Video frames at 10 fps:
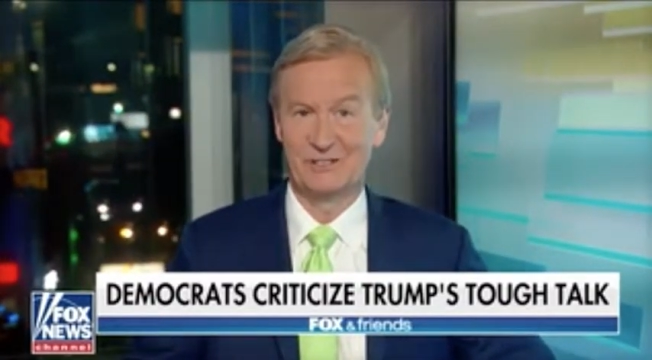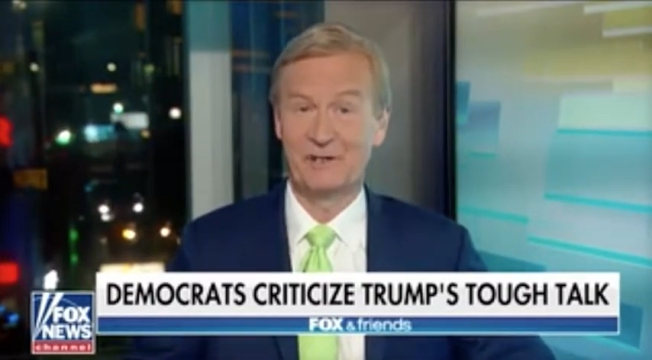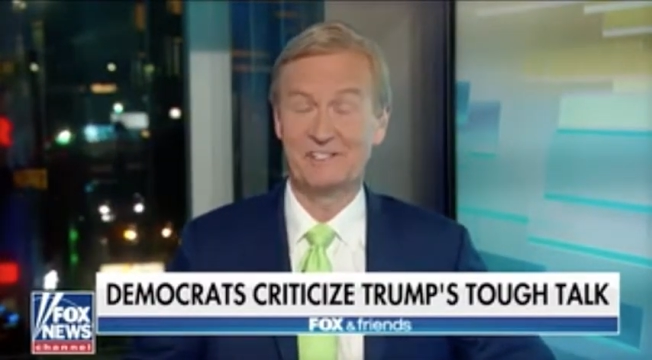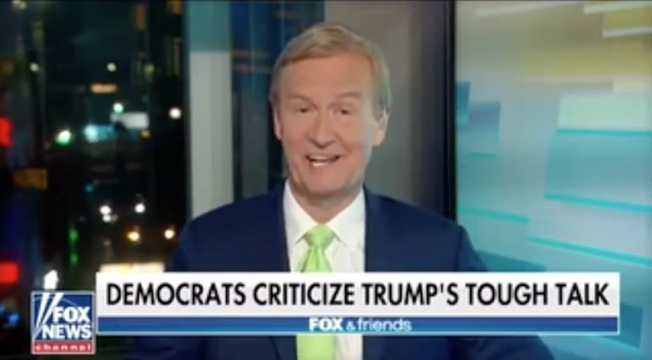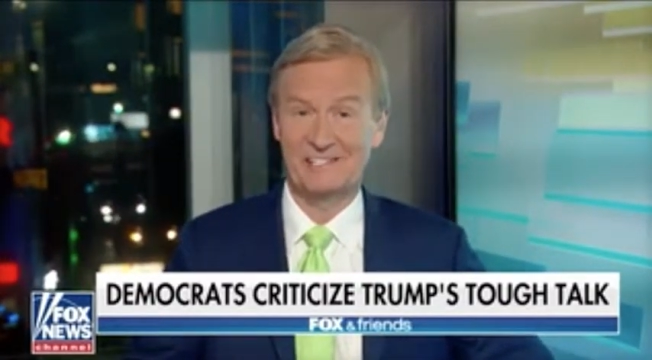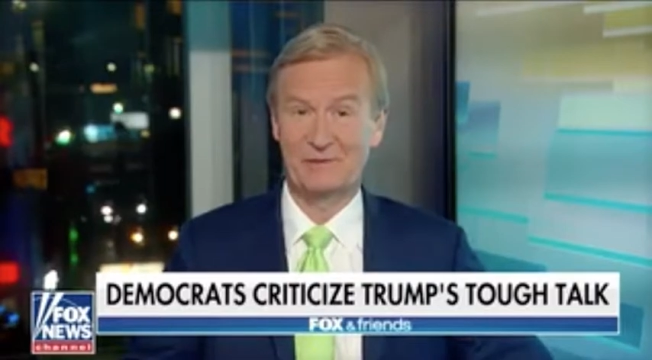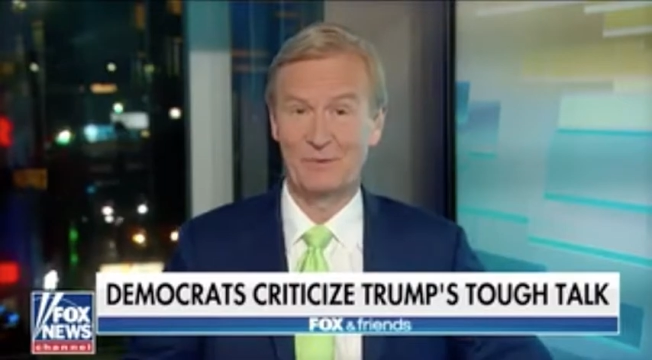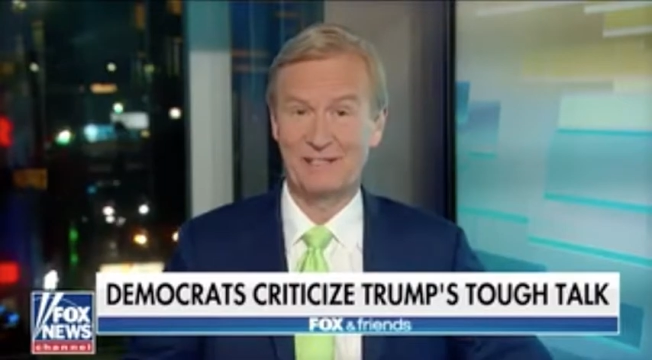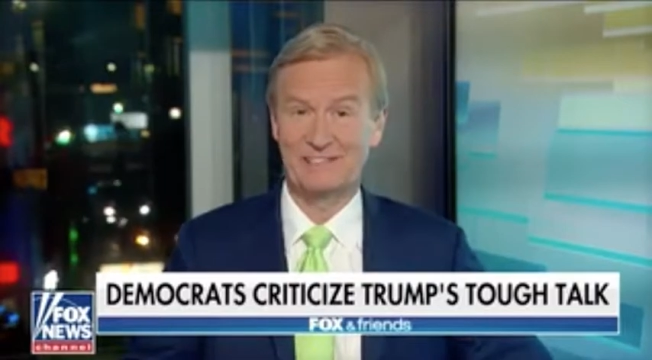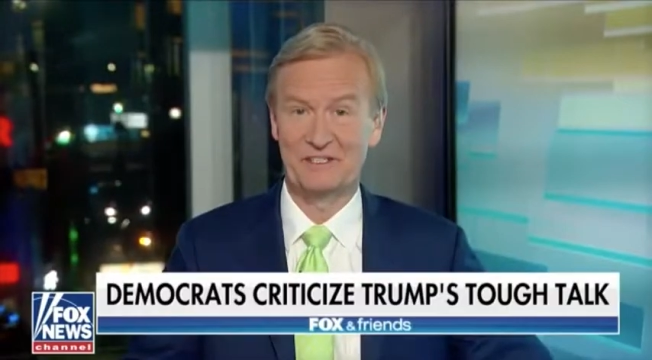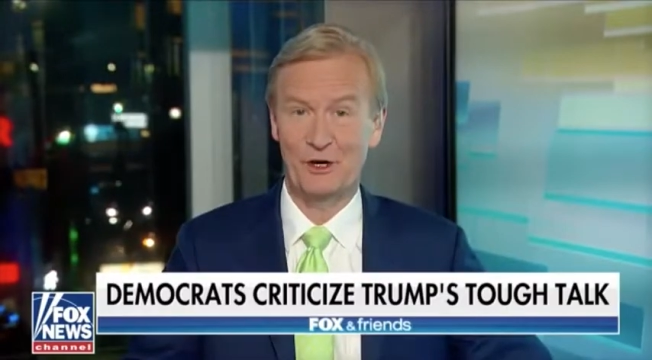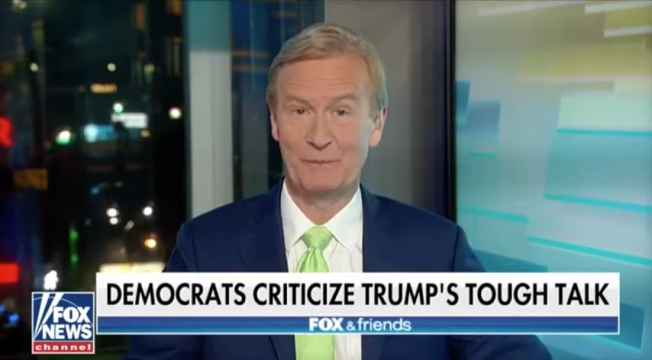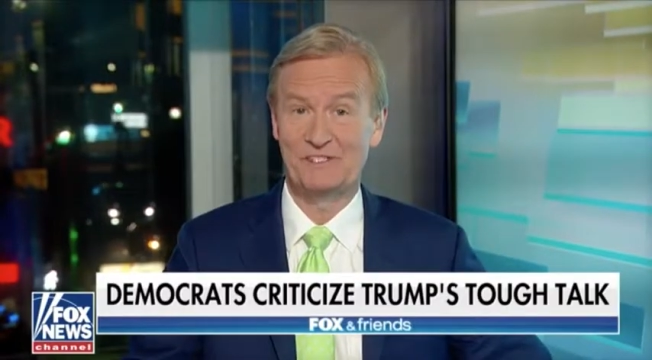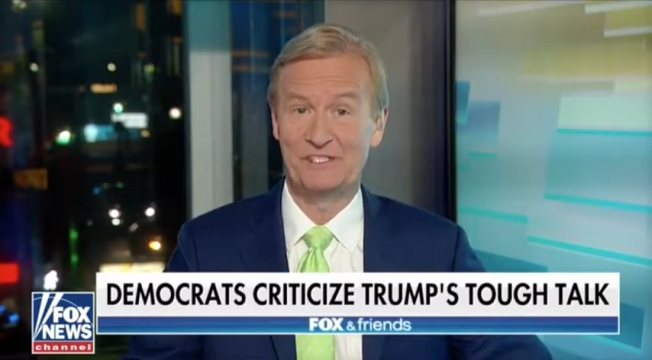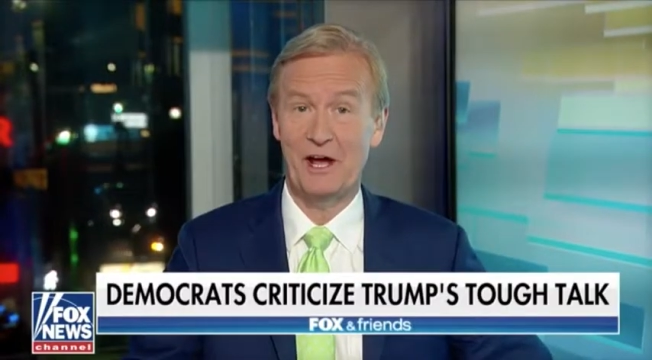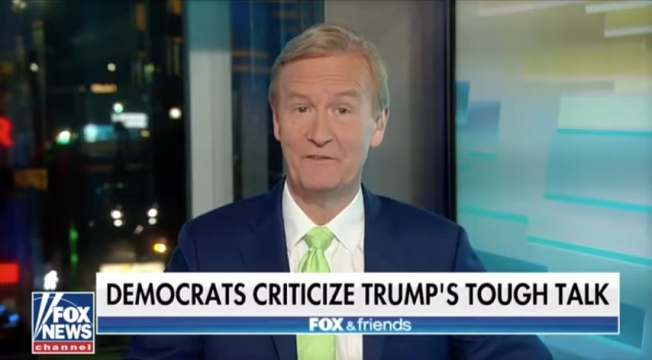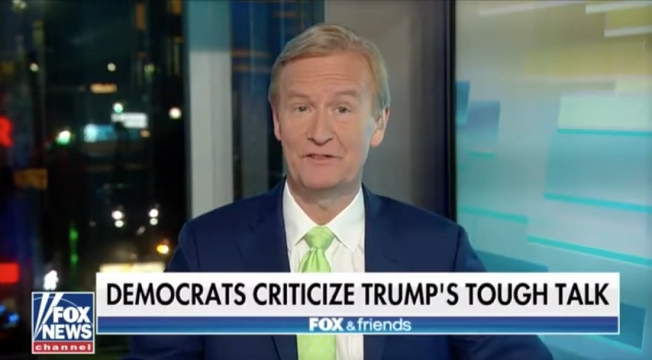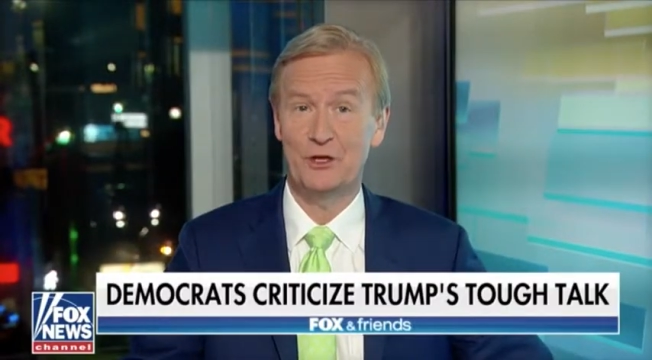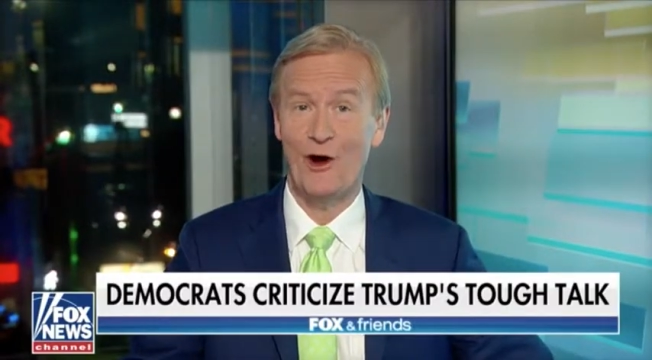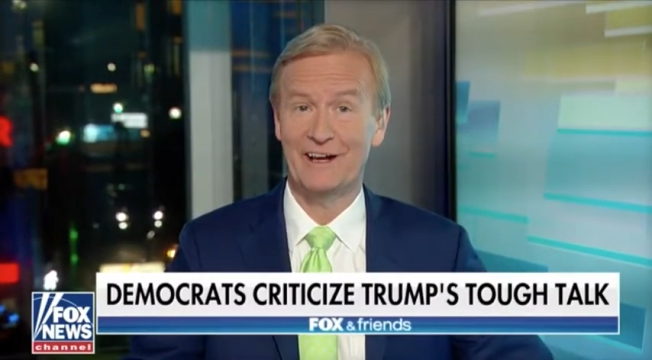criticizing President Trump's
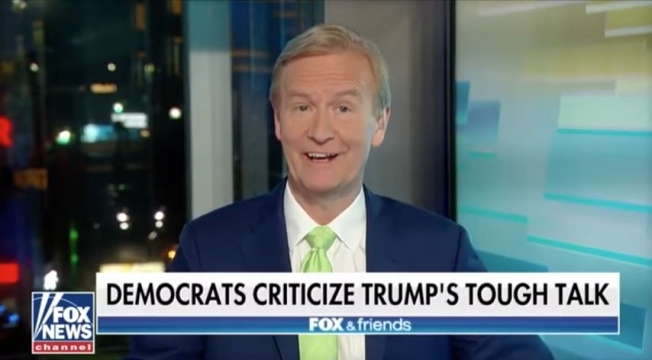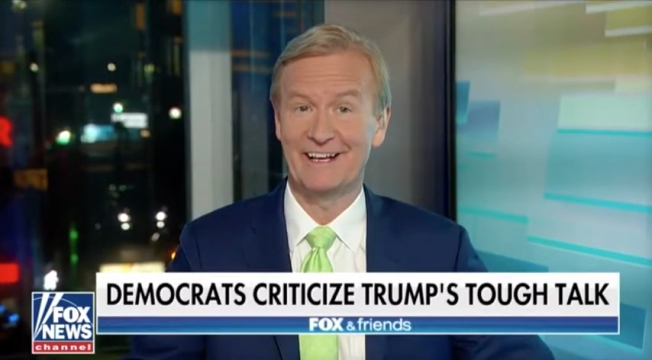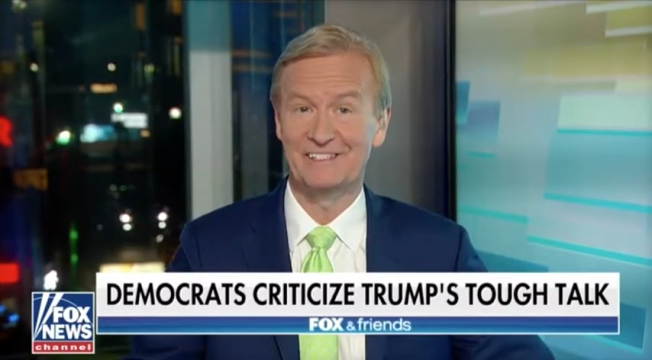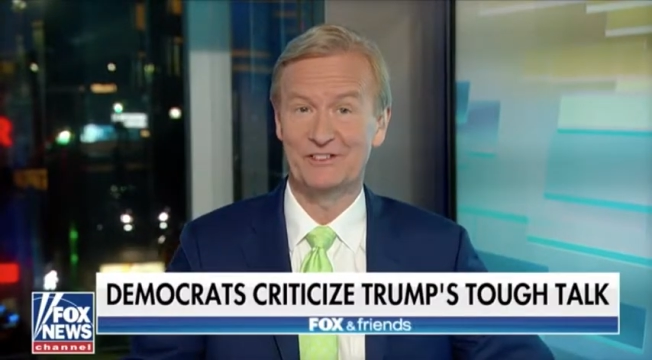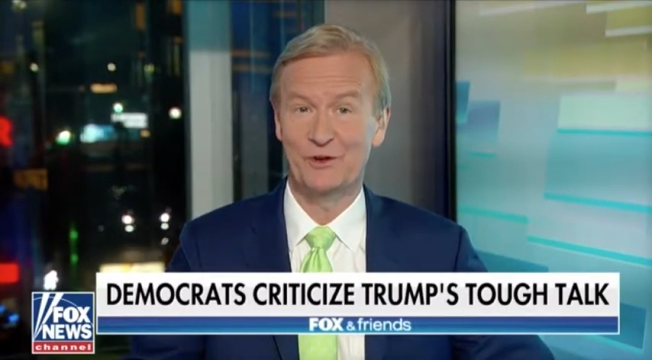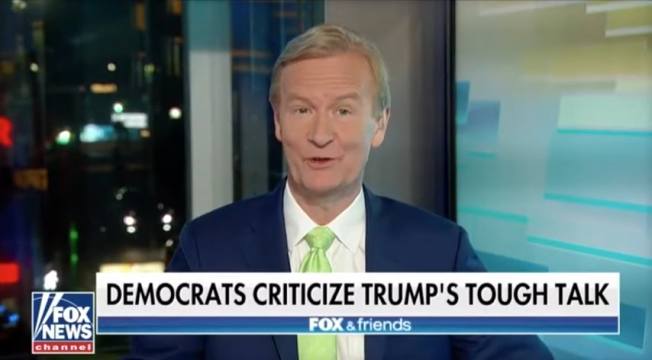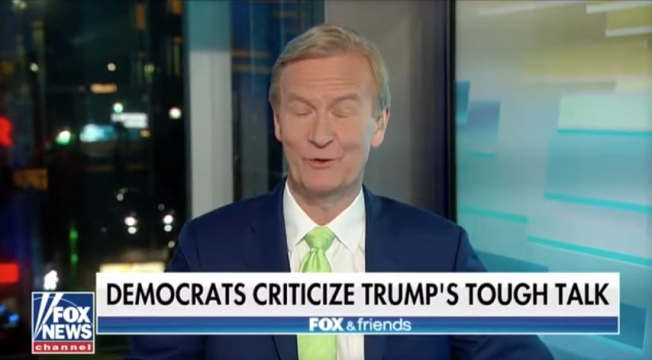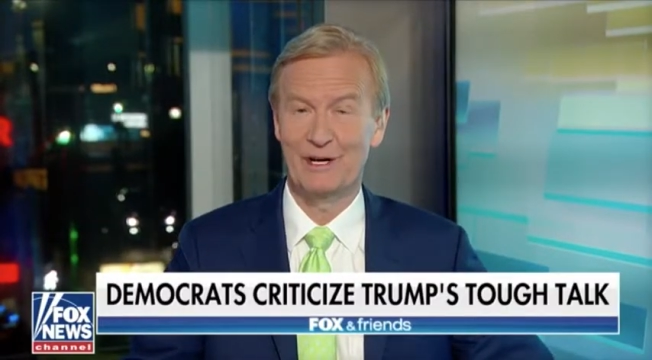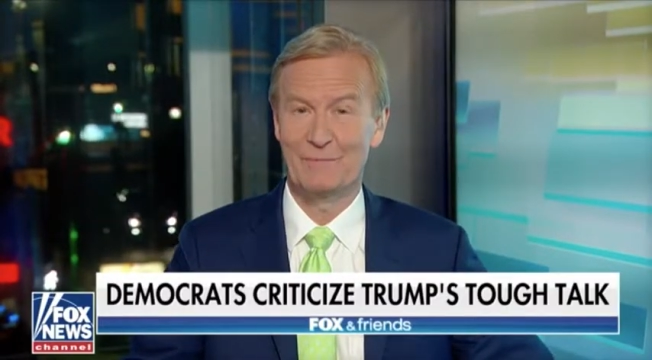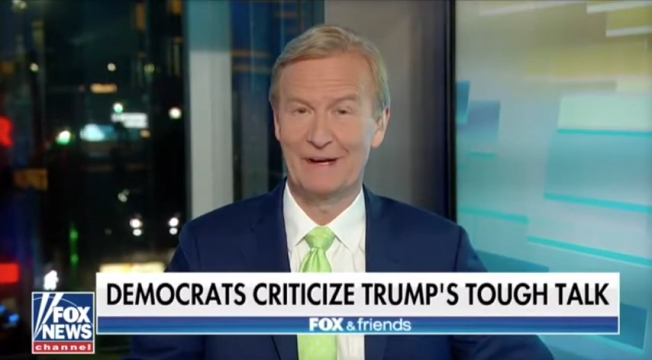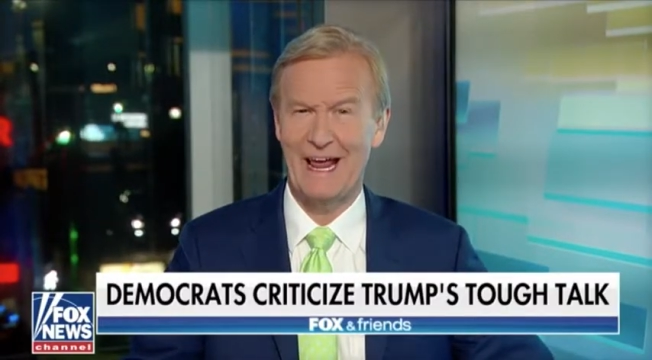tough talk against North Korea.